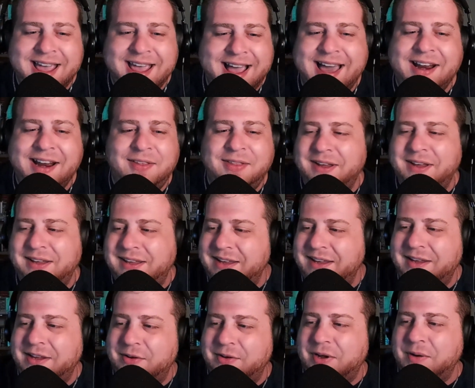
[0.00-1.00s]
I don't think
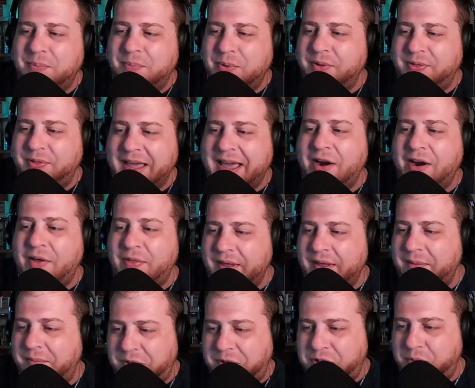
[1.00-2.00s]
you can put that on
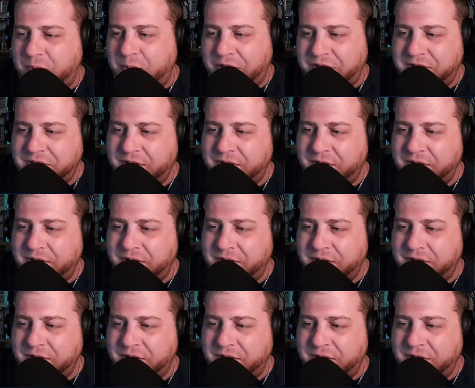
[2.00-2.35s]
them too much.